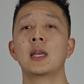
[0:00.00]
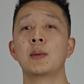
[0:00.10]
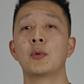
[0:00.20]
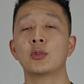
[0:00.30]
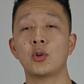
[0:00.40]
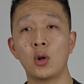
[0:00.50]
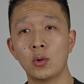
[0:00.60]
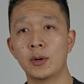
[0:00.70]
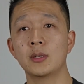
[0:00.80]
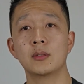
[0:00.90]
and more
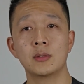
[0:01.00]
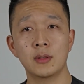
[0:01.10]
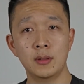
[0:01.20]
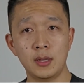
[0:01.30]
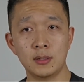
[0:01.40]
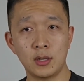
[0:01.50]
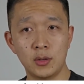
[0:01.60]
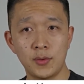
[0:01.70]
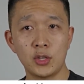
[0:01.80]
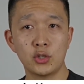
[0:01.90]
tolerant to the things that
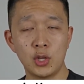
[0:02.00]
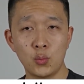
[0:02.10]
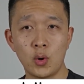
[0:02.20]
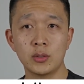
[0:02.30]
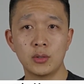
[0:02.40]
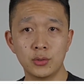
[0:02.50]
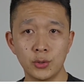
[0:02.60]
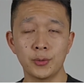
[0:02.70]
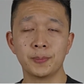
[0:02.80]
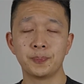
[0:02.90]
you eventually want to
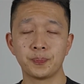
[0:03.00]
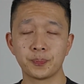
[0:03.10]
do.